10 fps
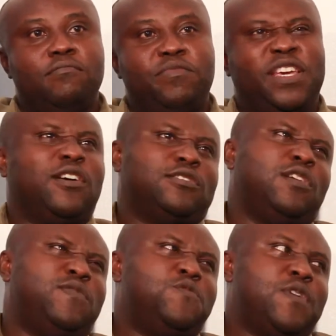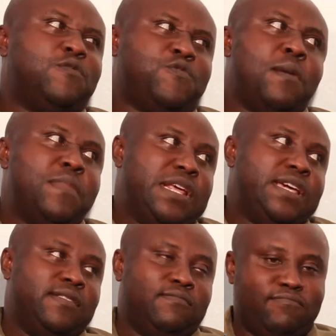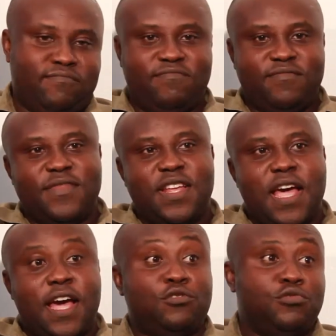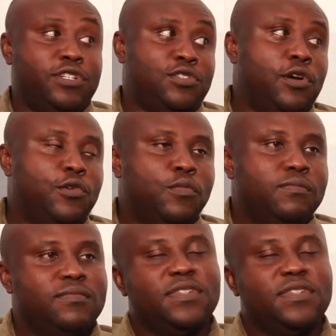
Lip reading: because of the family, I had to return home.